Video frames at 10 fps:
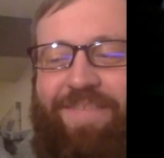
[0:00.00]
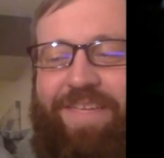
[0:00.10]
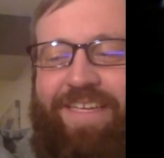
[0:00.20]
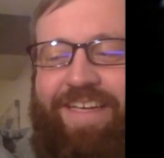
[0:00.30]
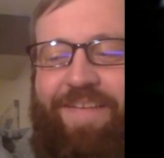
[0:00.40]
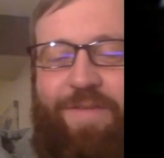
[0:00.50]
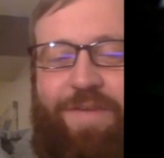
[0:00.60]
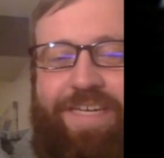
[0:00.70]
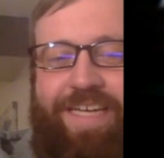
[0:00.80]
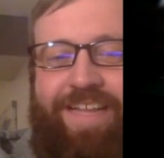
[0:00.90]
It'd and Tim would
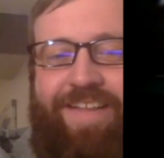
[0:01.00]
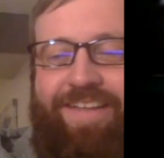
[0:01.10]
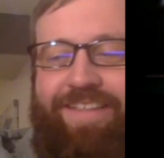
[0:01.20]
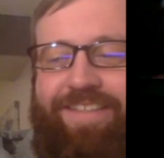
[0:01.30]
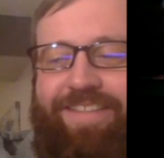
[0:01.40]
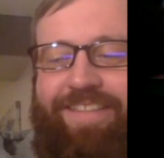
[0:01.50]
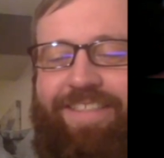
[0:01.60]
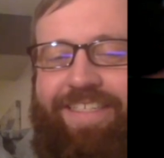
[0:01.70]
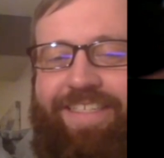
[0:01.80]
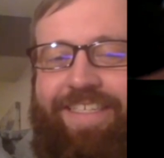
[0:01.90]
just be off to the side, like,
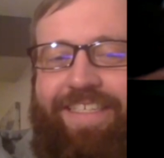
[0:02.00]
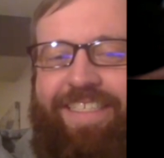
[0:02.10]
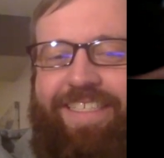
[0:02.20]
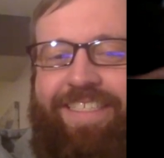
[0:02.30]
what the All hell? right,